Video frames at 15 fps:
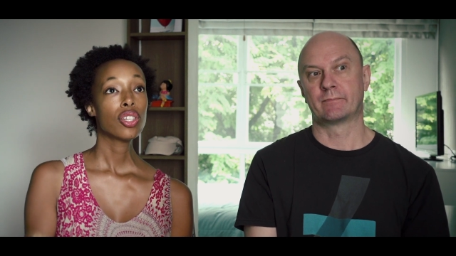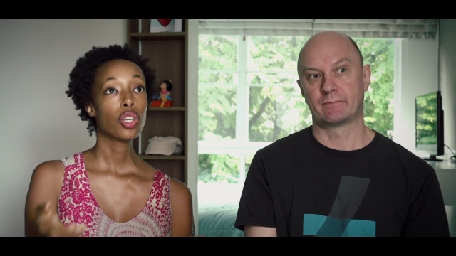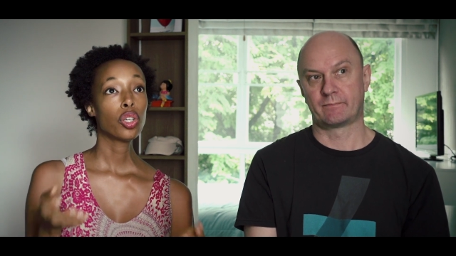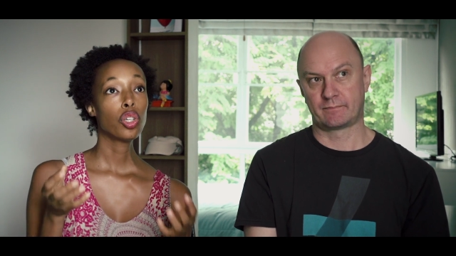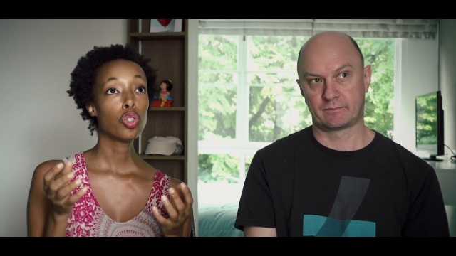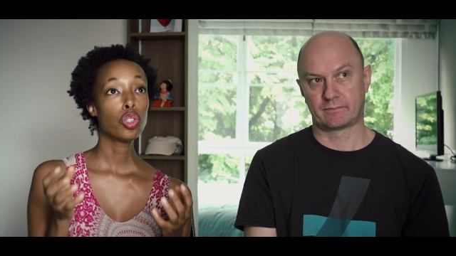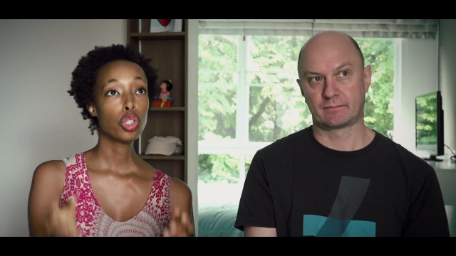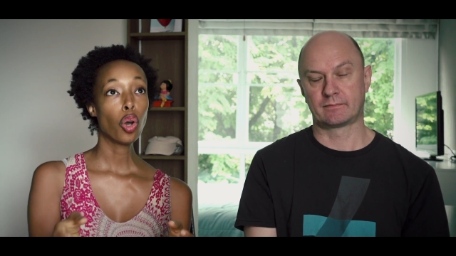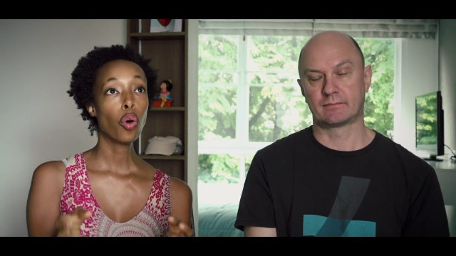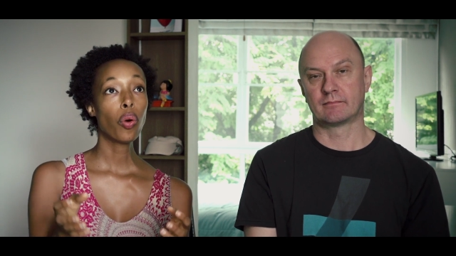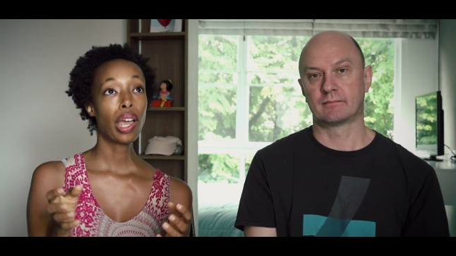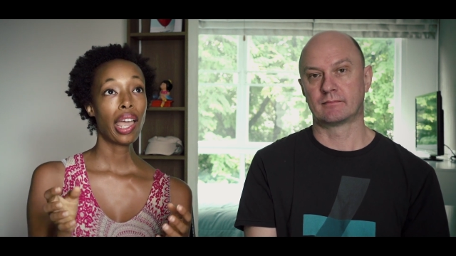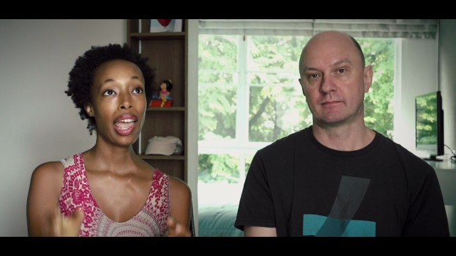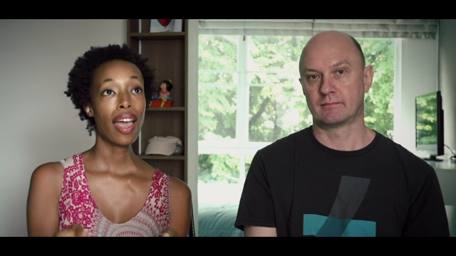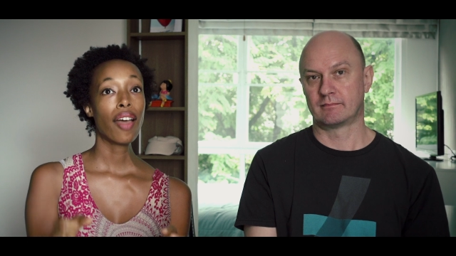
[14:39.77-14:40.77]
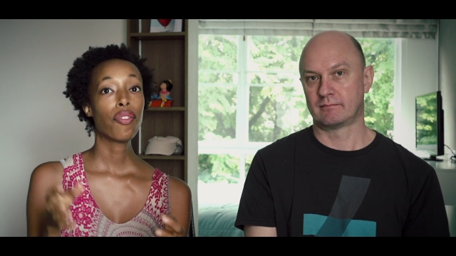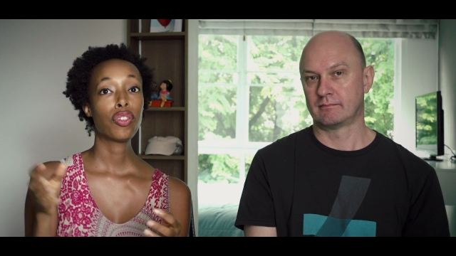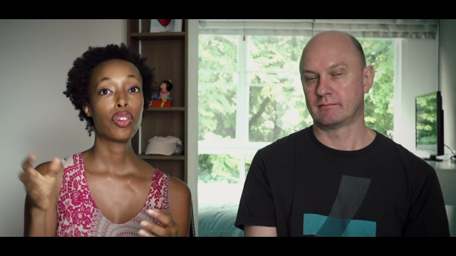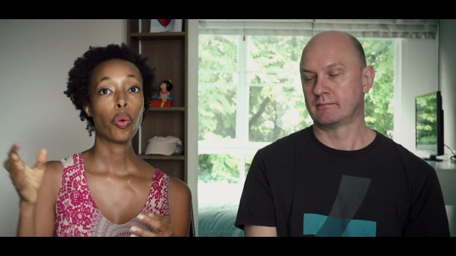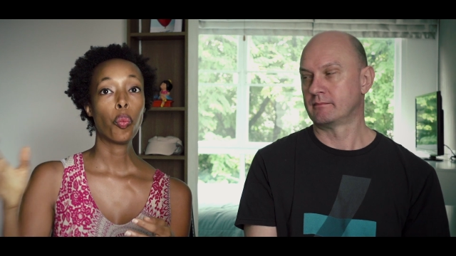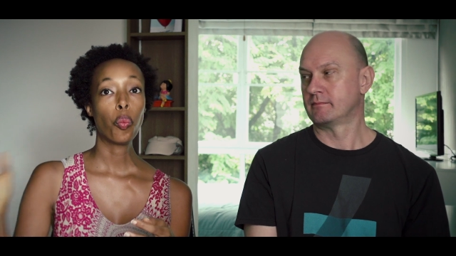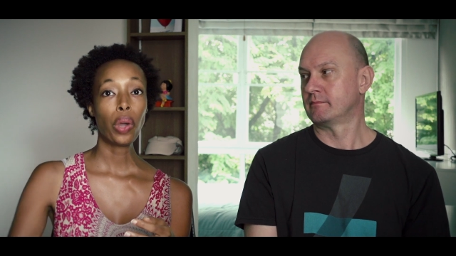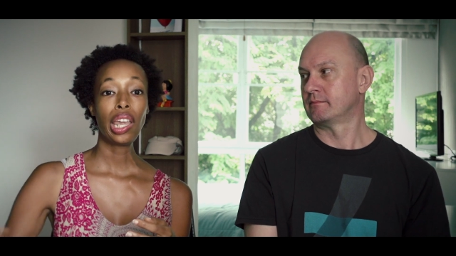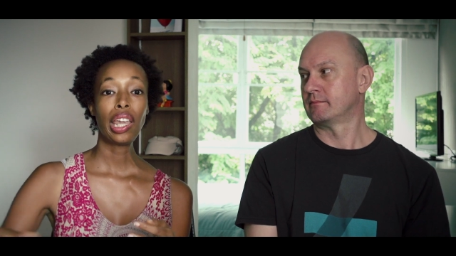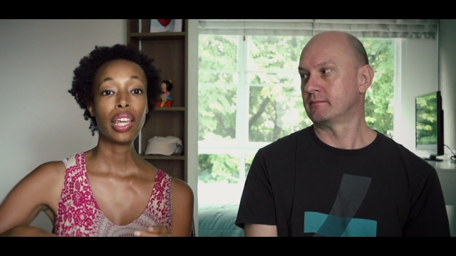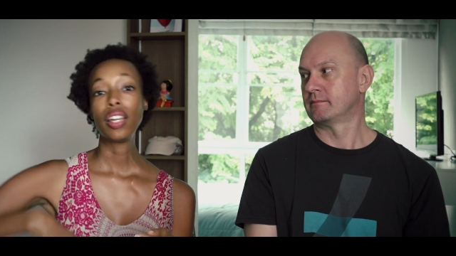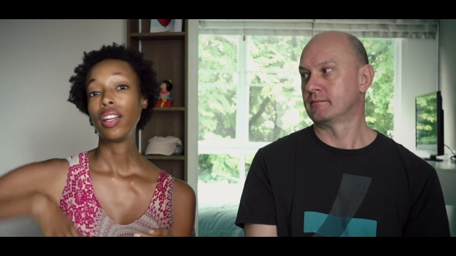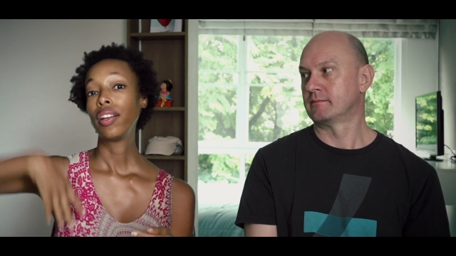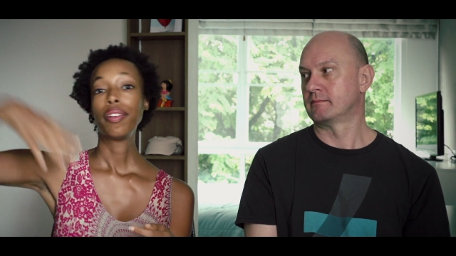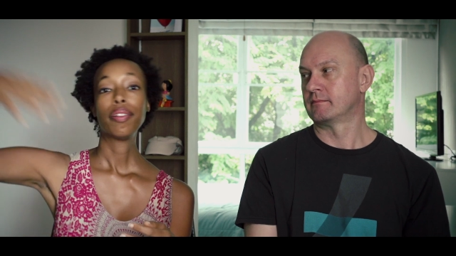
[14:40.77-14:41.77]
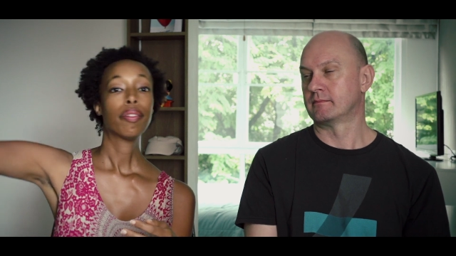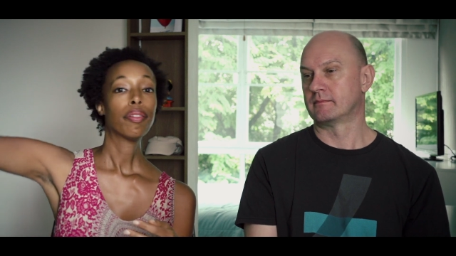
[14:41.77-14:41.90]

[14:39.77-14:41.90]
Speaker 1: So you don't have to wait